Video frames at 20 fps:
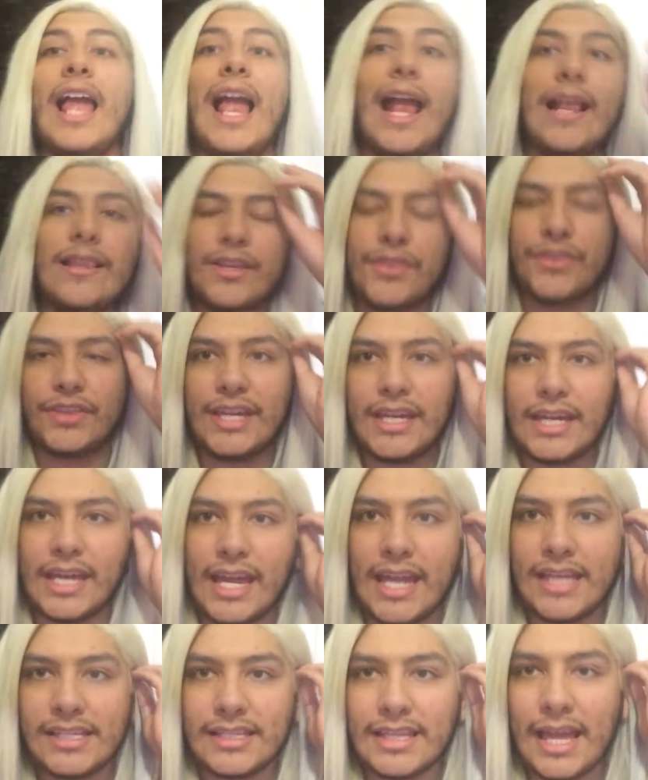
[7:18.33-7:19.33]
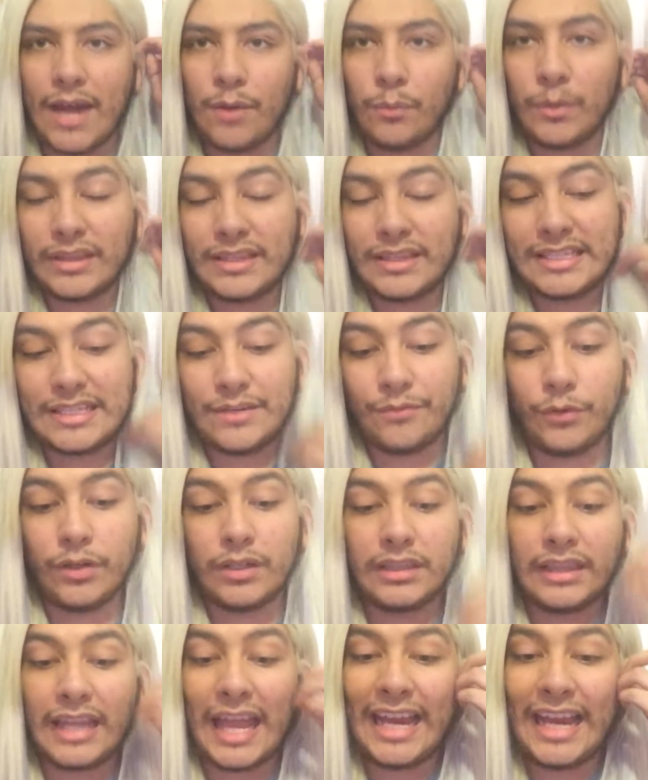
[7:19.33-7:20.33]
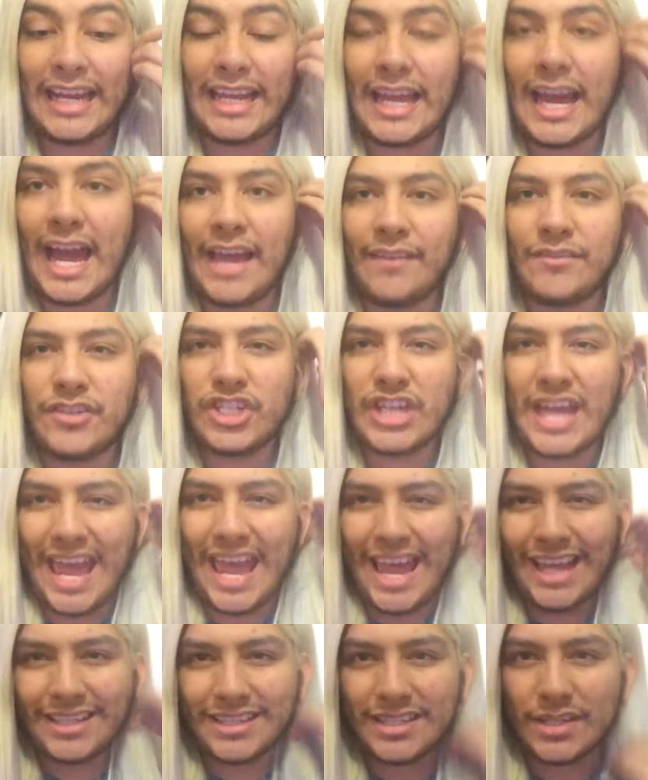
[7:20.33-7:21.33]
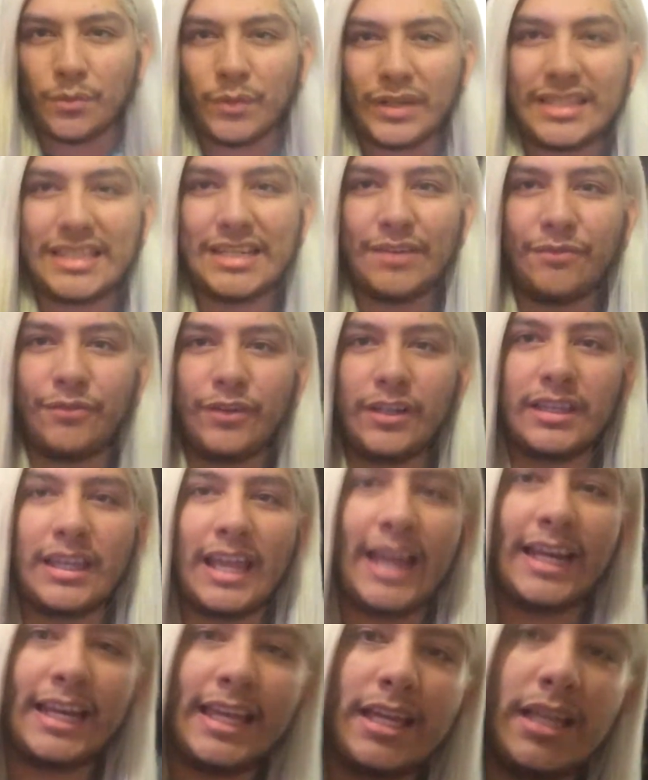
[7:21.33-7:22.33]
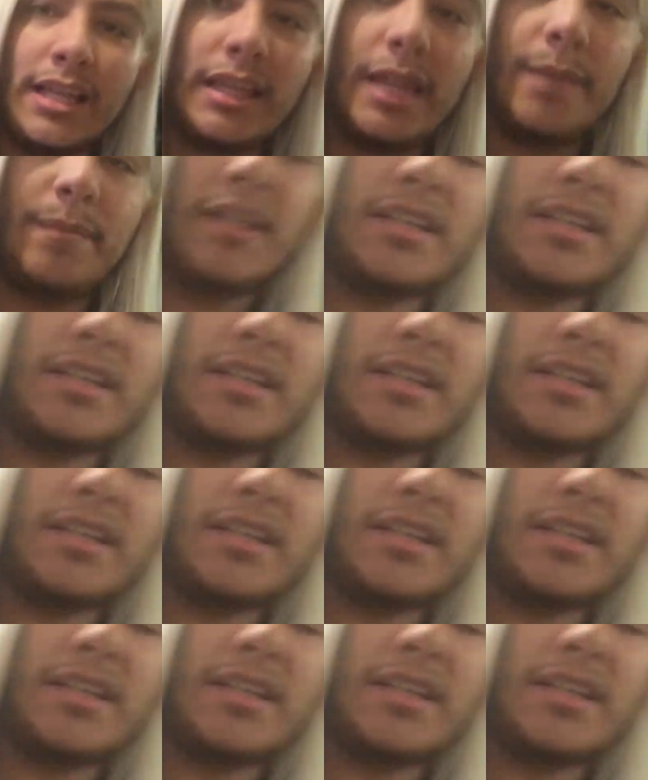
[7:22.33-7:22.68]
And the thing is that with different lighting, I checked with different lighting. Let